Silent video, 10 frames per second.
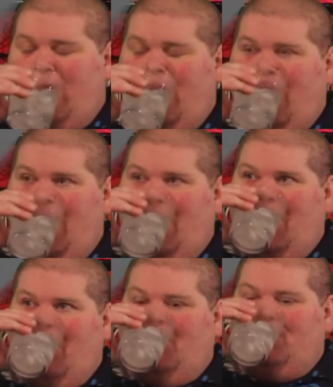
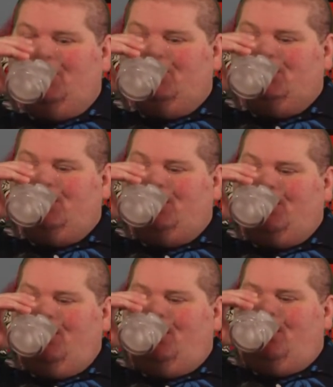
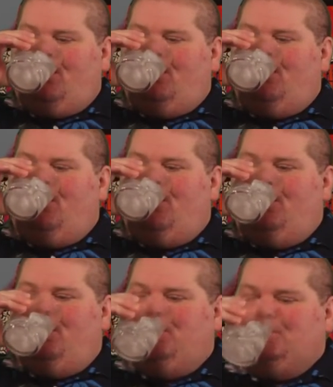
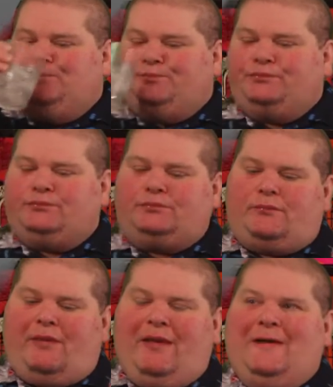
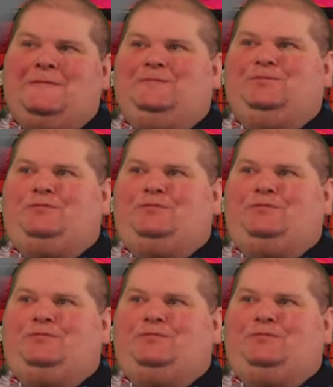Nothing is said.